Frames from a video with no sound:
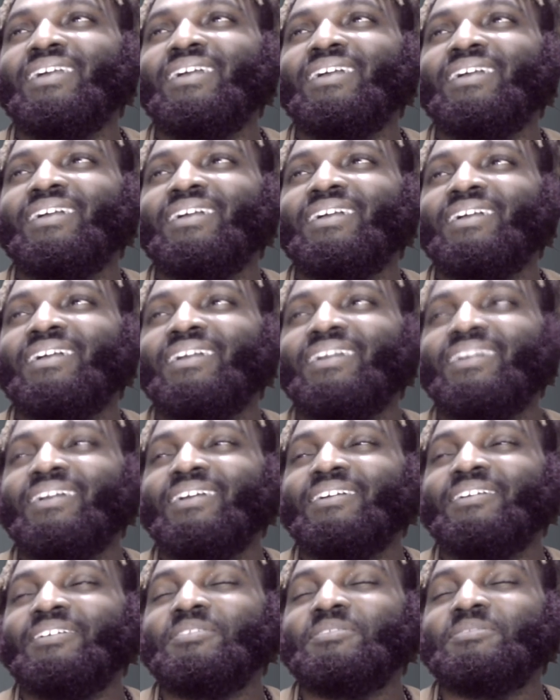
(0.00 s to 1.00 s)

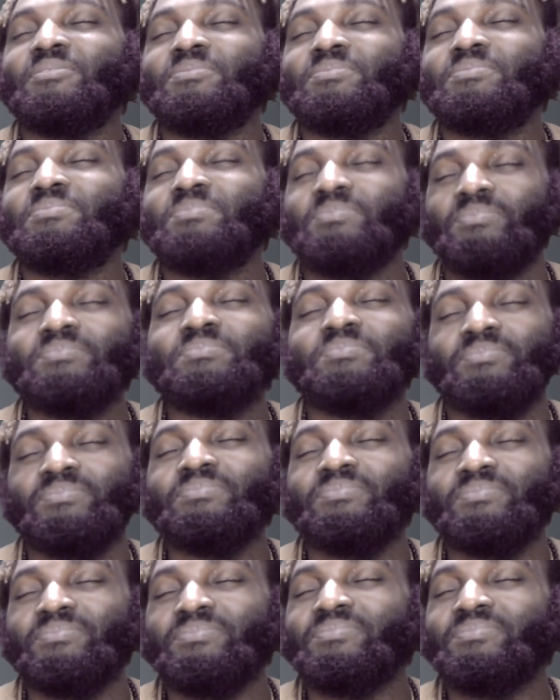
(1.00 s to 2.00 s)

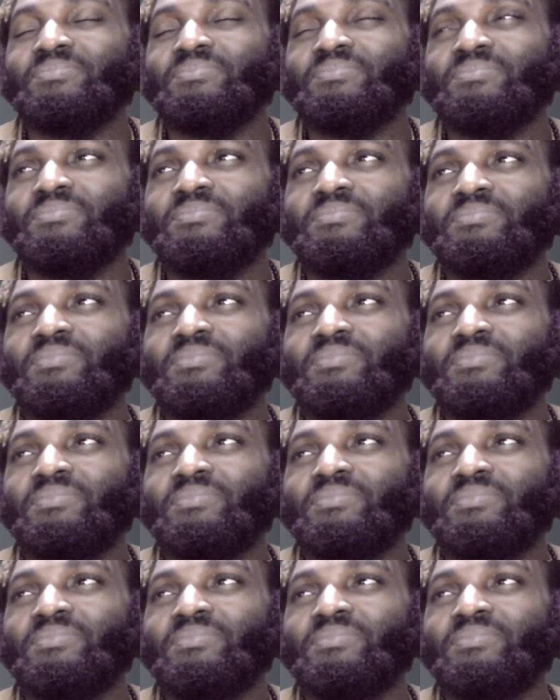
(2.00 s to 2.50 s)
[no speech]